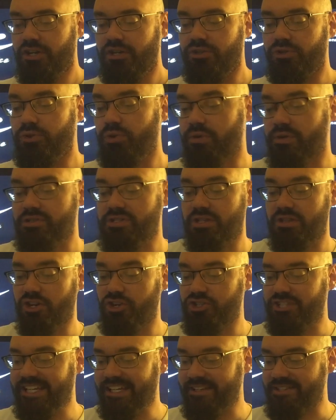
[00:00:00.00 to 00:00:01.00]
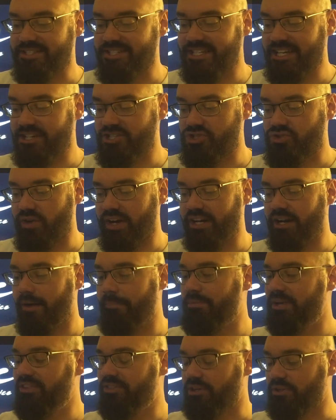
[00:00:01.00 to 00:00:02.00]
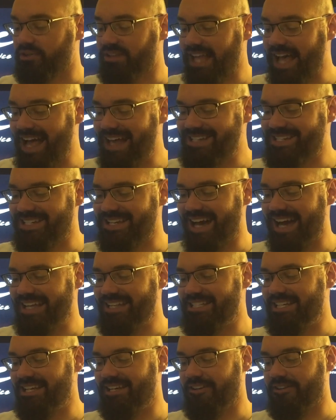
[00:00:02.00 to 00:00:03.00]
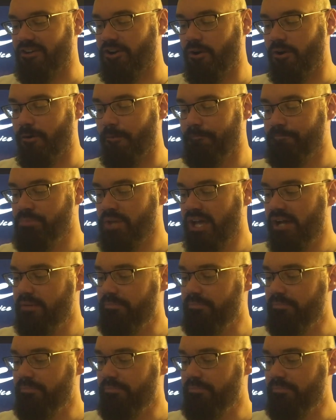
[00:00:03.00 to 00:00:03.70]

New York's 13-6 straight up in their last 19 at home.